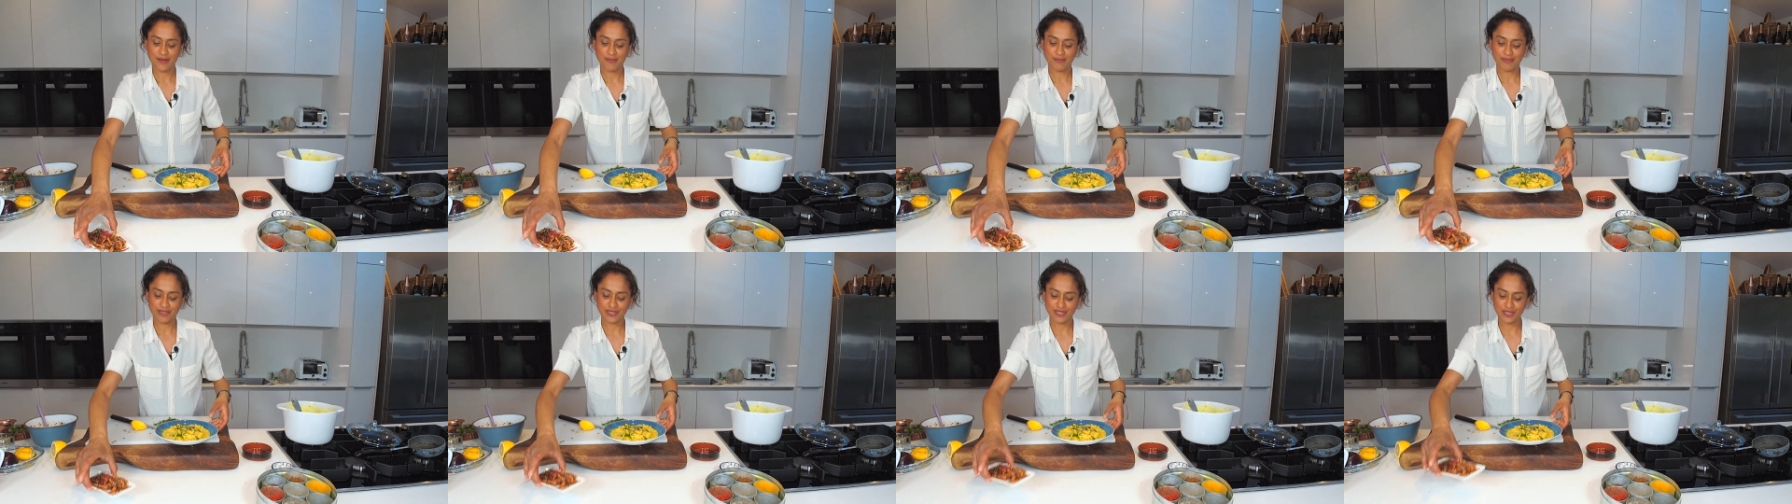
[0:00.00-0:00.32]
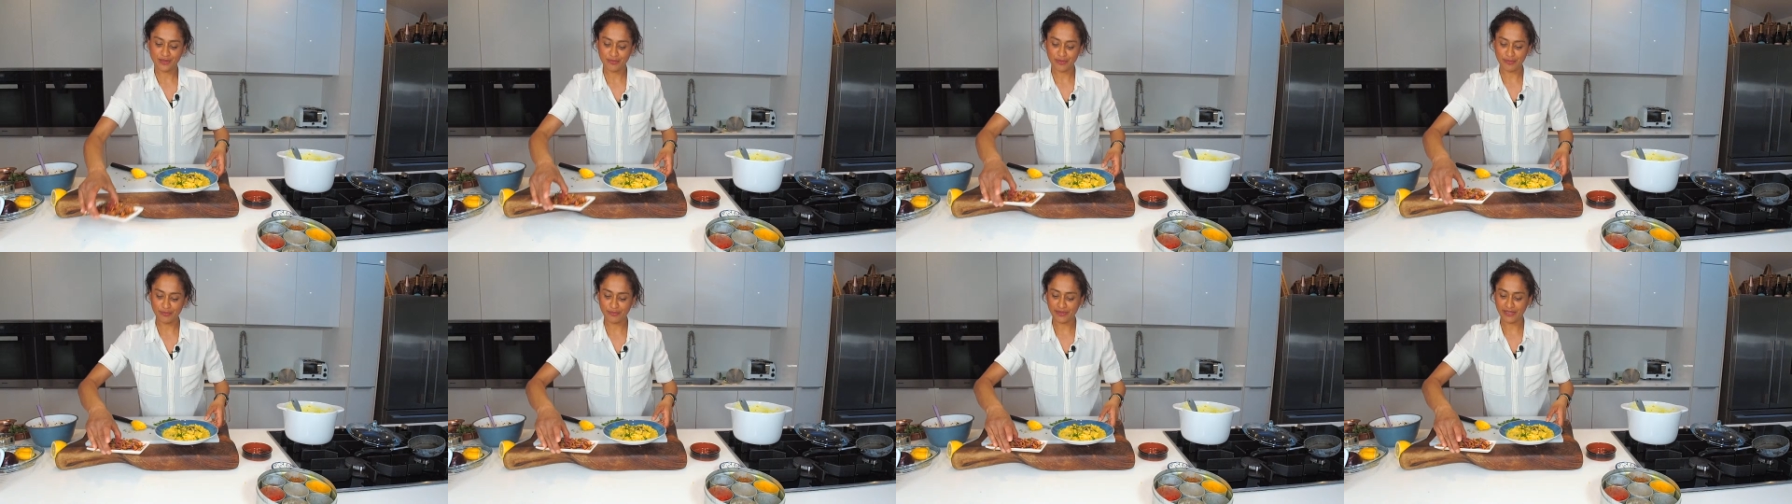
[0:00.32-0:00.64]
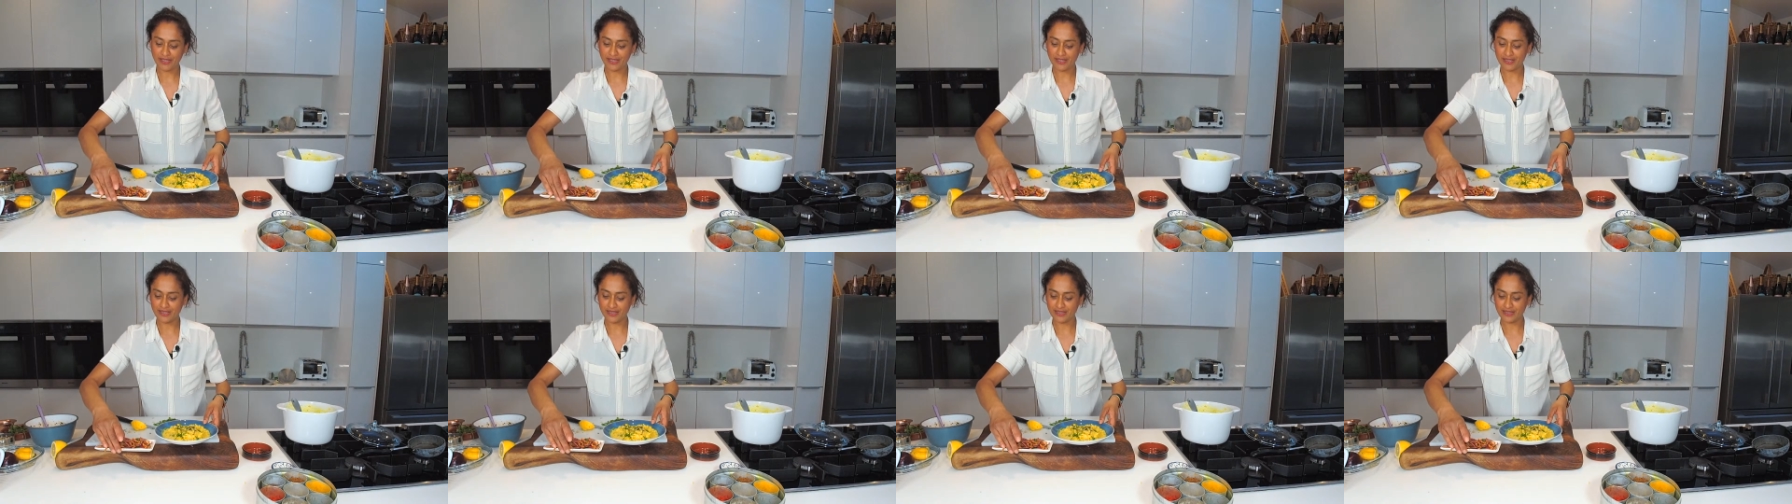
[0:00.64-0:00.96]
Punjabi
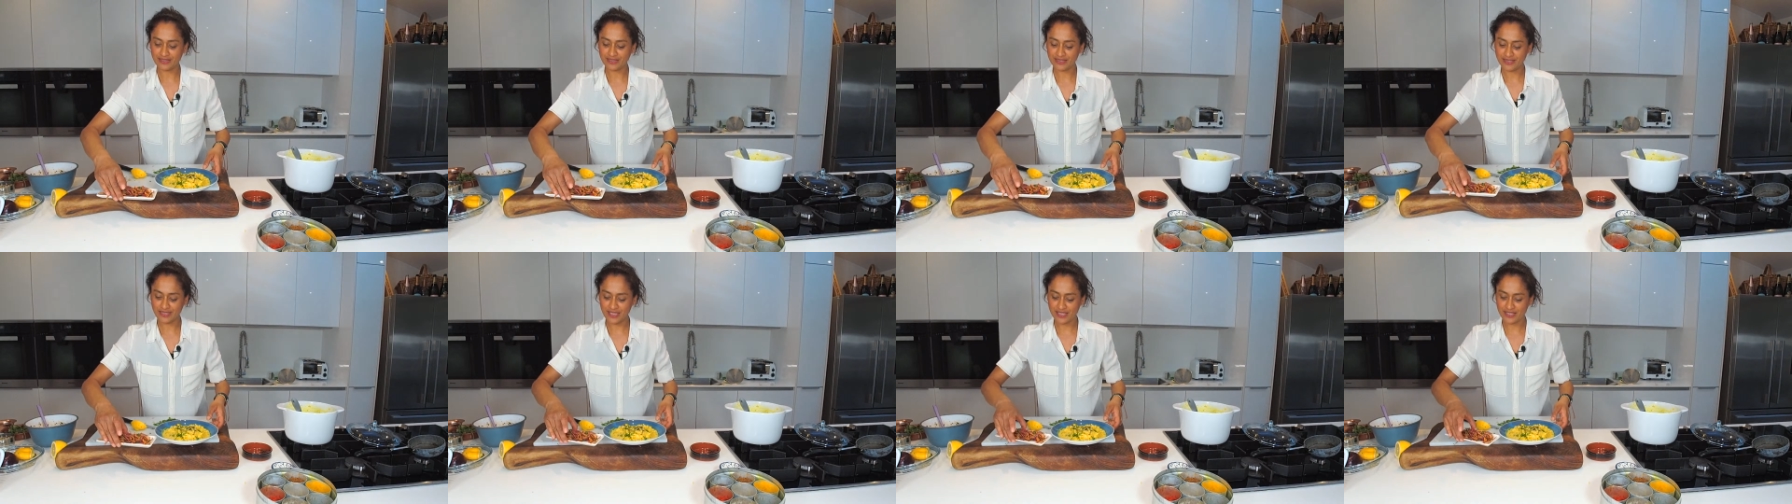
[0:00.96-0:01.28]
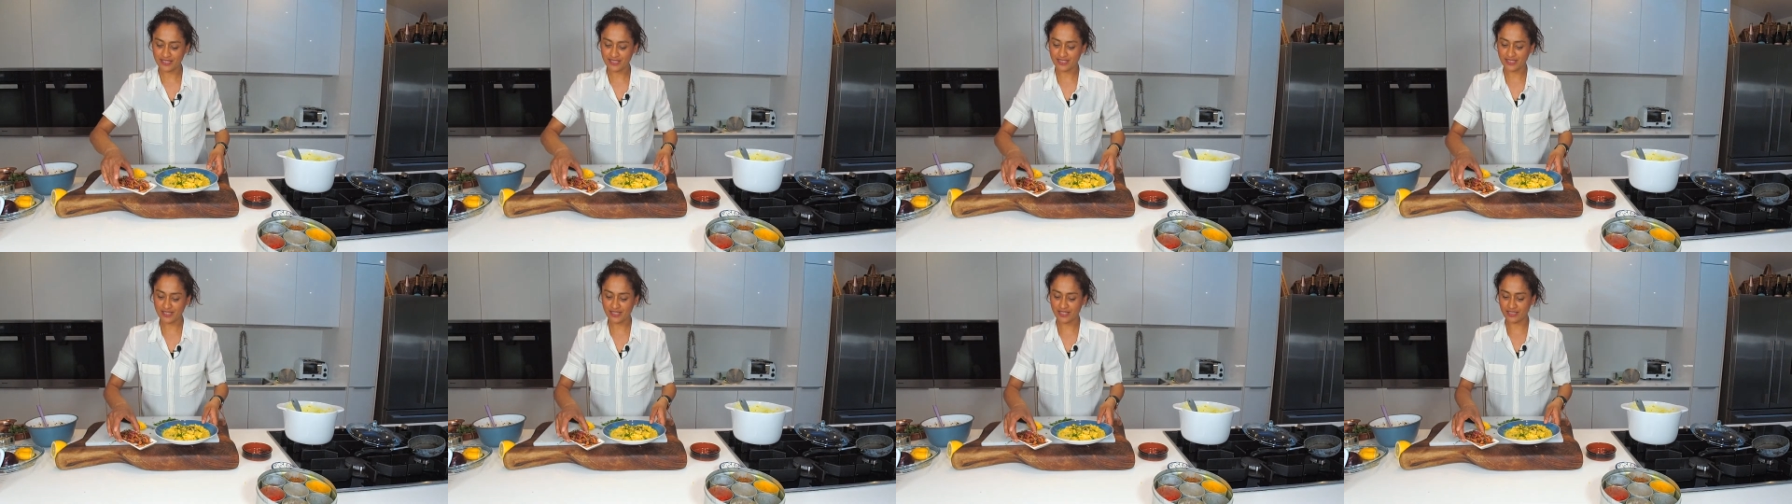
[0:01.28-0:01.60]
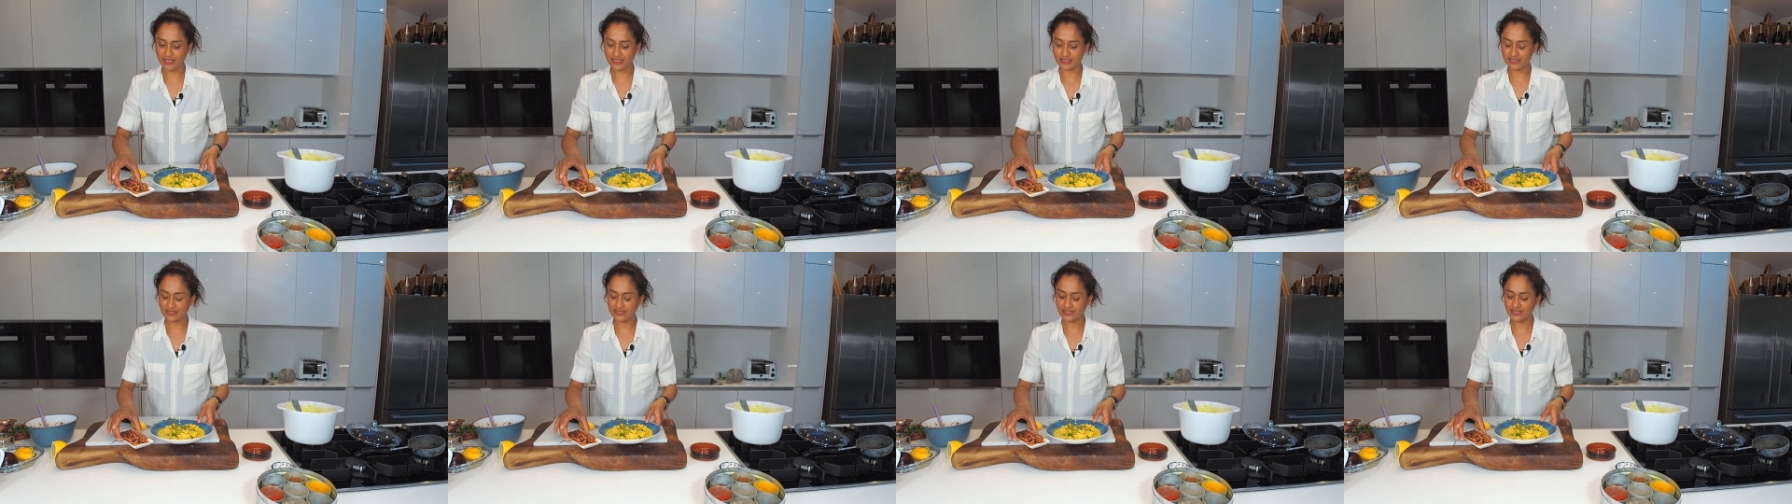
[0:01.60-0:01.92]
pyaz
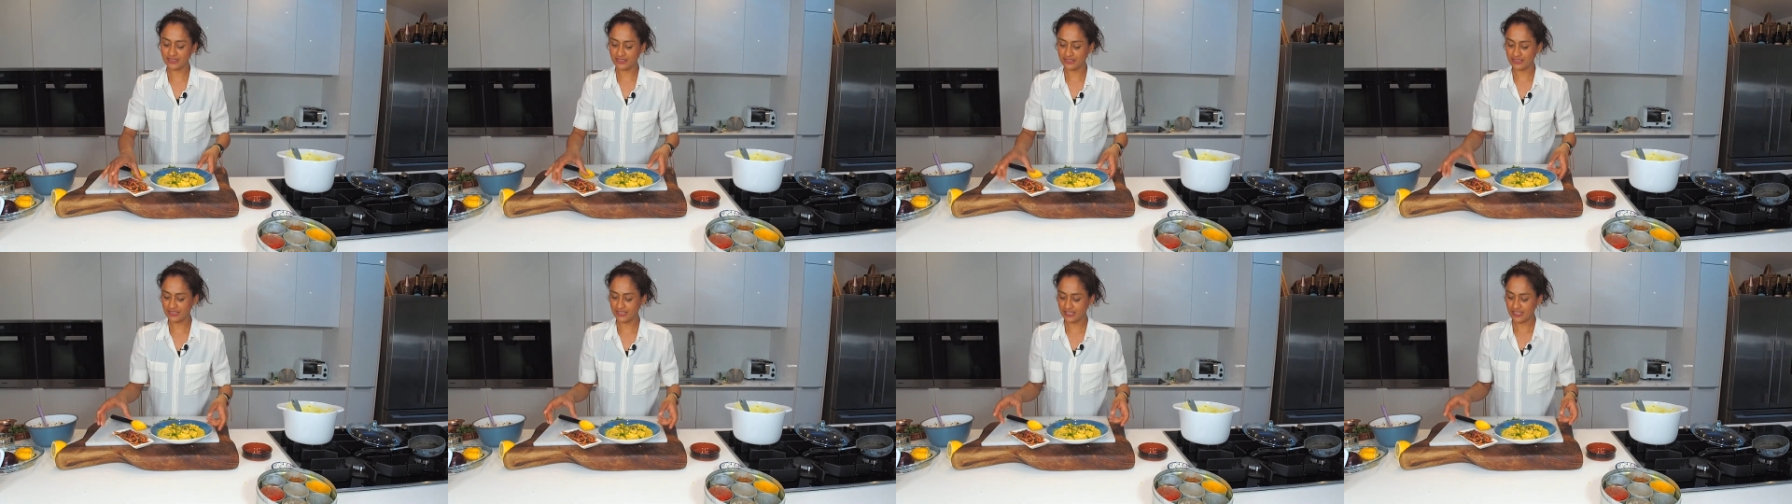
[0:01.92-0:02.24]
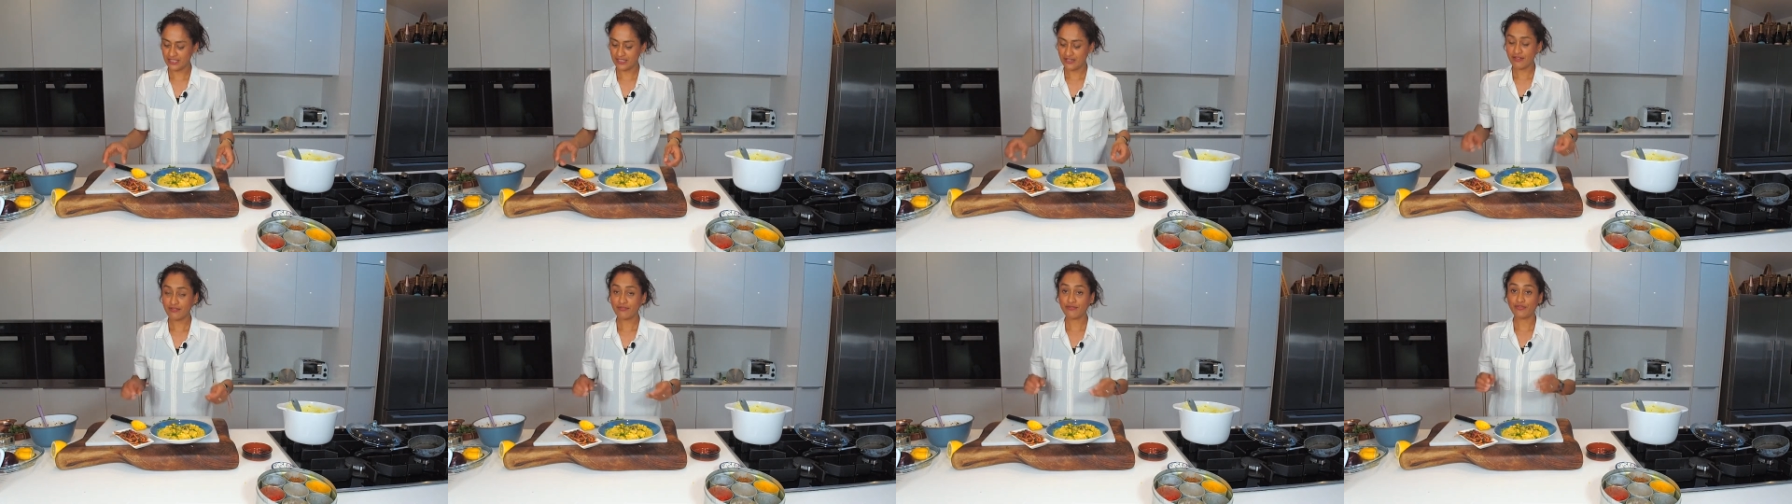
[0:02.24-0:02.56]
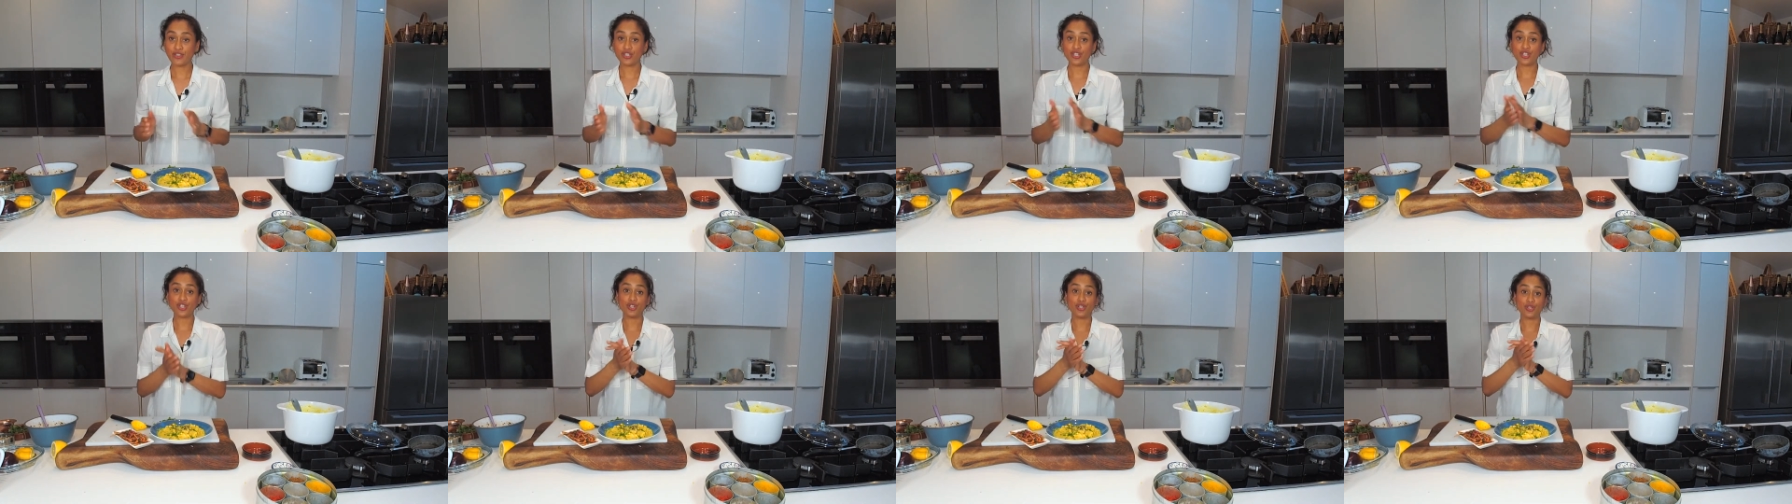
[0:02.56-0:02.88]
done
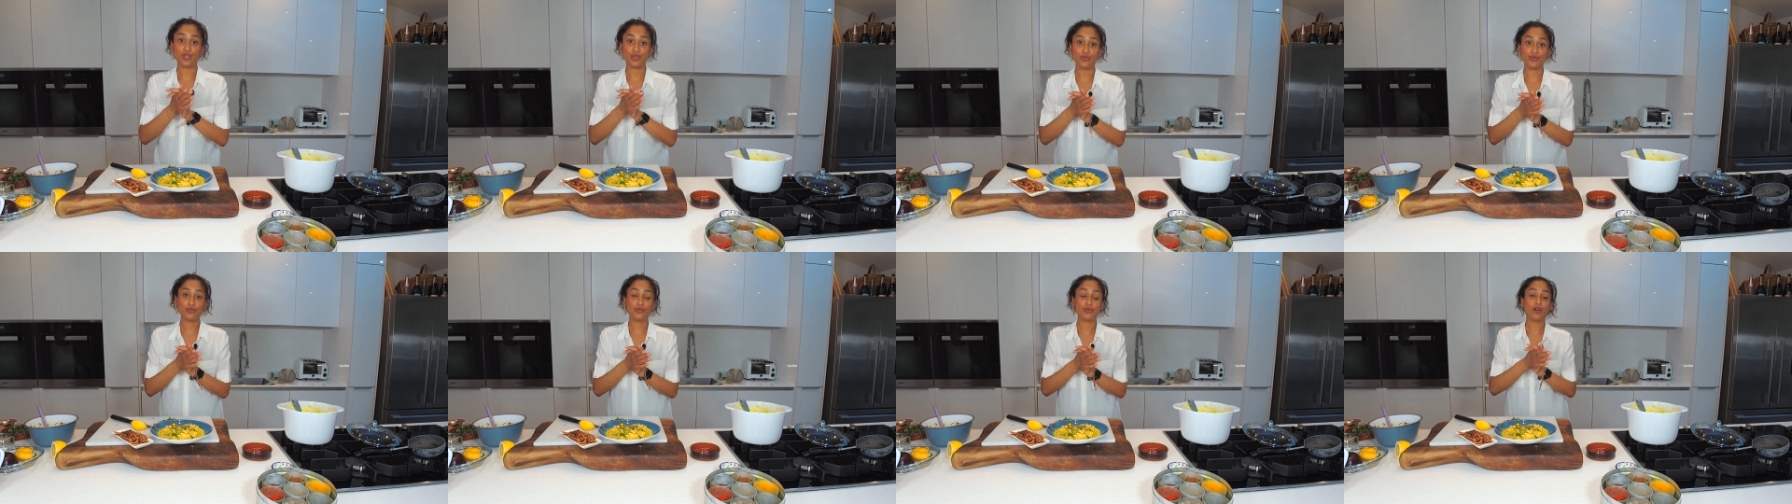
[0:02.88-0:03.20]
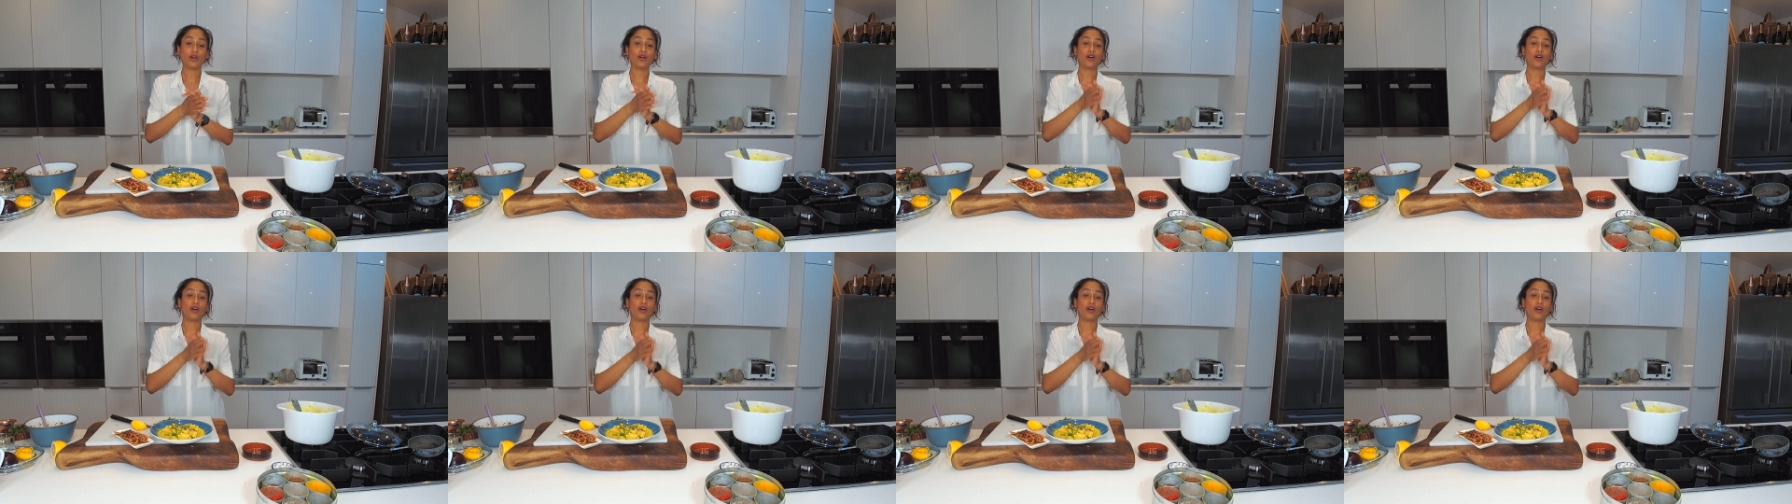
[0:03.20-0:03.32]
for you